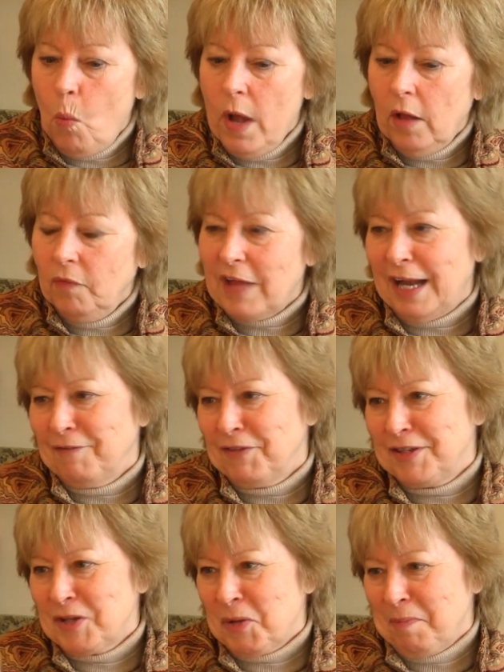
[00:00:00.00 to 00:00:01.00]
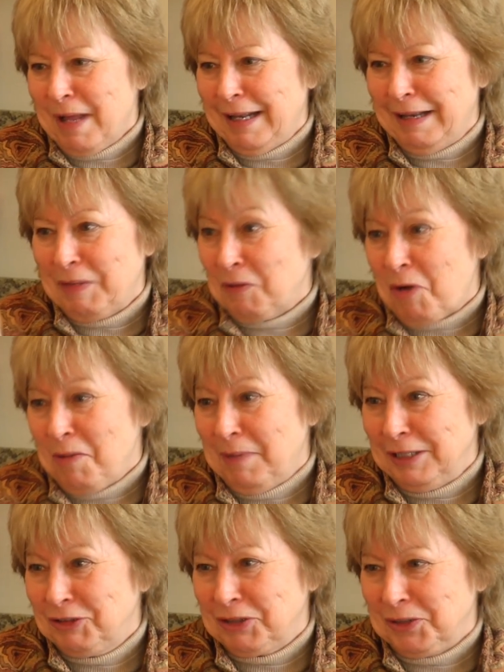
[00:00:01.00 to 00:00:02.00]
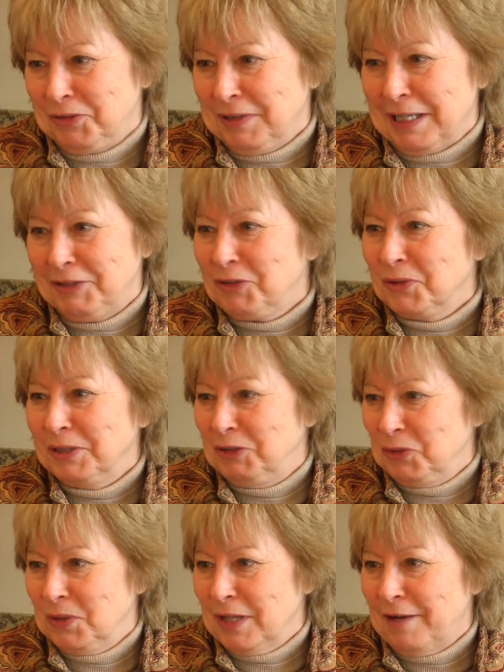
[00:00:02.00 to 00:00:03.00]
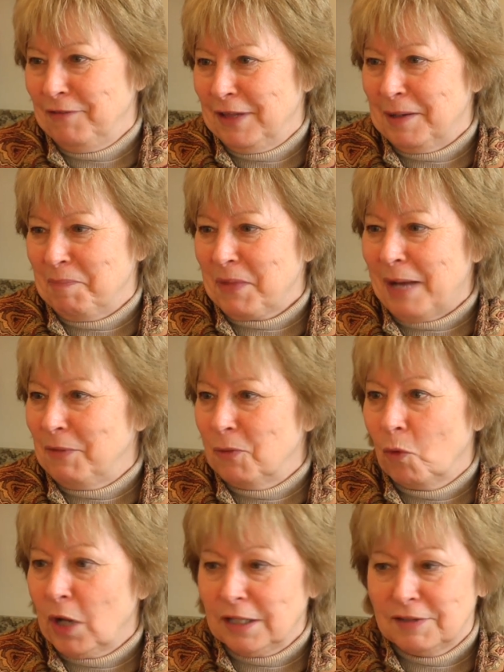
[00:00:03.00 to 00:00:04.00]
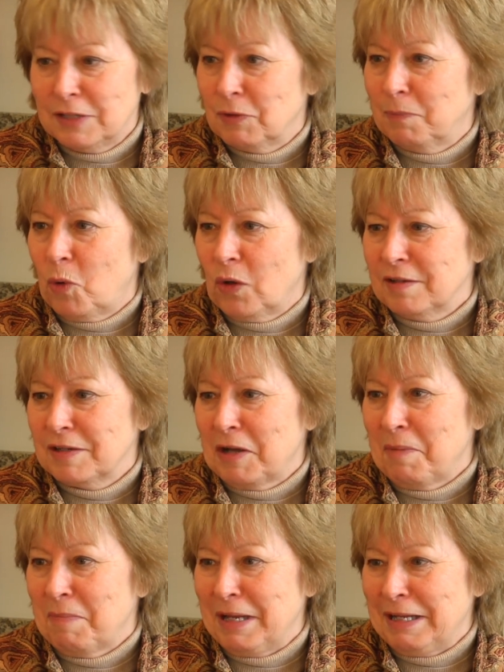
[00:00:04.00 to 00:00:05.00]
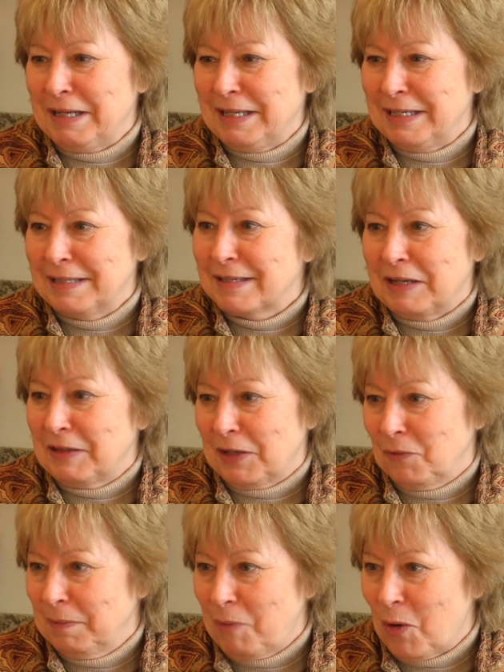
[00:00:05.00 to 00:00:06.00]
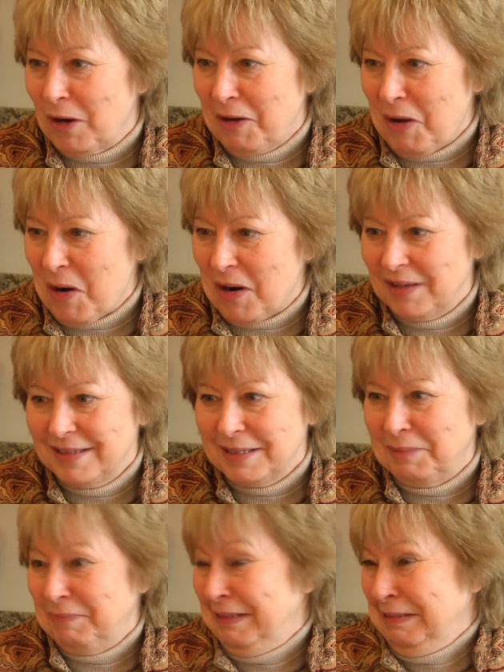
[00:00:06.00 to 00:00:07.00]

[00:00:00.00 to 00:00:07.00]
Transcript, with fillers: Well, I have so many, and they're all my children. I truly do love them. Yeah. The royalty reports come in, and it's like their report cards. I'm